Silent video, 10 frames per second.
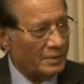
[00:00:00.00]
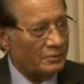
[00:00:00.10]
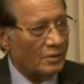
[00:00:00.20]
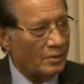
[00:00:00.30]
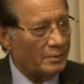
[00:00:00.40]
But
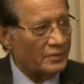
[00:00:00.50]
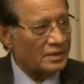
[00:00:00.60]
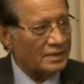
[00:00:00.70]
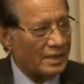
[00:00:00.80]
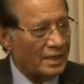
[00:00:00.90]
you're going to be with
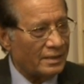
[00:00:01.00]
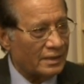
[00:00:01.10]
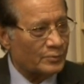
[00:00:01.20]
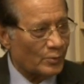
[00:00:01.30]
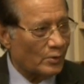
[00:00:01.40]
us again
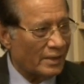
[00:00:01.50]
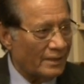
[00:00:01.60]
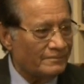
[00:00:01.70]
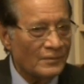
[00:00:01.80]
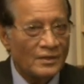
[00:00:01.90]
next
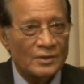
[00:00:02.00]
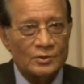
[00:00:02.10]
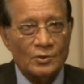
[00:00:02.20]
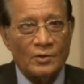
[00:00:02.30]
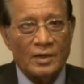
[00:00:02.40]
program.
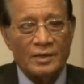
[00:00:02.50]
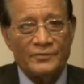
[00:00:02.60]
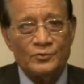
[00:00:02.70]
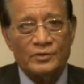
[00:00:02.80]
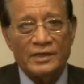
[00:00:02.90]
So all
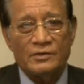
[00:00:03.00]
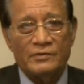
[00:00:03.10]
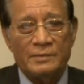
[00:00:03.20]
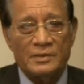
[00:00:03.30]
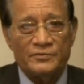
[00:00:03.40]
of you, thank you
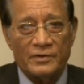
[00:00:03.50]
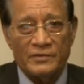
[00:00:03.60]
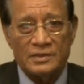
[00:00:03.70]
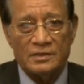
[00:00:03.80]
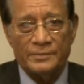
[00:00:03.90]
very much for
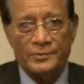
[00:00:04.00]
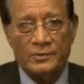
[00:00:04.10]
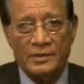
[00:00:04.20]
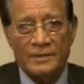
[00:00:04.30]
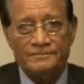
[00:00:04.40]
watching the
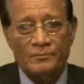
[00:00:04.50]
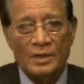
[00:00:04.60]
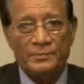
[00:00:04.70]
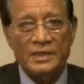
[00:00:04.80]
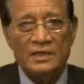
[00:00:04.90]
program.
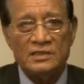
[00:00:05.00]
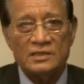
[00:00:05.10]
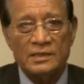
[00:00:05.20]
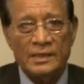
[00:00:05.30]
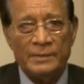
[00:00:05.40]
Please
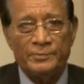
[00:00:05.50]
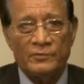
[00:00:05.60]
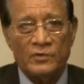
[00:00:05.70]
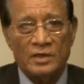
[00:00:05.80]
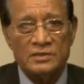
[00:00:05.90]
keep
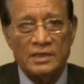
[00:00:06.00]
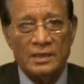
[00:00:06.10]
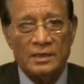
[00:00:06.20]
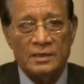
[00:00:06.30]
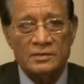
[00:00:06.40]

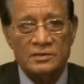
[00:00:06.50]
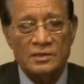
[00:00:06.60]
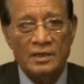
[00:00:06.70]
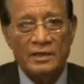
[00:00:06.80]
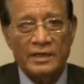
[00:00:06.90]
watching us
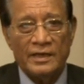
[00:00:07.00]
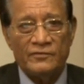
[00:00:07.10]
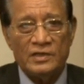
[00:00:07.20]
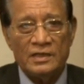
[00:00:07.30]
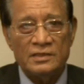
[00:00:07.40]

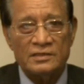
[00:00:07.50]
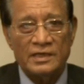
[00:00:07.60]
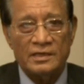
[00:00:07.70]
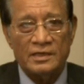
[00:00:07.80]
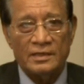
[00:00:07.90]
every
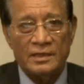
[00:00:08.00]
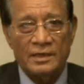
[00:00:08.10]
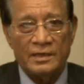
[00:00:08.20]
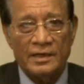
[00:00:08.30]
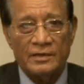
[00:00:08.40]

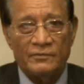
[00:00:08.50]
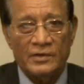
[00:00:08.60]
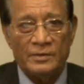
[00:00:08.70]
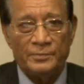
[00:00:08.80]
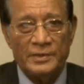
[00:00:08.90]
Saturday at
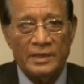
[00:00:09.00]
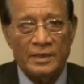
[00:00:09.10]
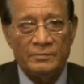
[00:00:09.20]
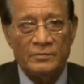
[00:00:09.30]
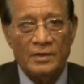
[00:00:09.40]
1
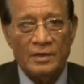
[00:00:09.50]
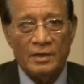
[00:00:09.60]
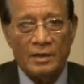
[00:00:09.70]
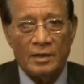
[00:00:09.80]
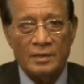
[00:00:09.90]
p.m.
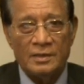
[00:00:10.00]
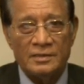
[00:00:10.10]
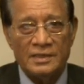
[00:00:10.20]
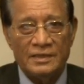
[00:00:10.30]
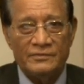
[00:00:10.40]
on
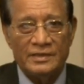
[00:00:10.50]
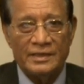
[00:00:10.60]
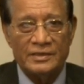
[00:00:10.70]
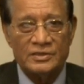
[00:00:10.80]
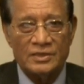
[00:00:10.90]
TV
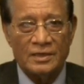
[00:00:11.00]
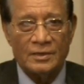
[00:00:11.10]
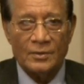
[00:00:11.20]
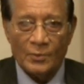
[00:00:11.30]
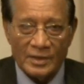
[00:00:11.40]
Asia
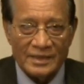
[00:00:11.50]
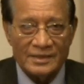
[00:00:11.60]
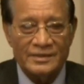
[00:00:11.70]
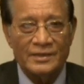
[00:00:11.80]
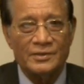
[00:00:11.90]
only.
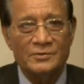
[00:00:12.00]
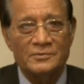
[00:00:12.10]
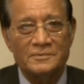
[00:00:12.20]
Thank you.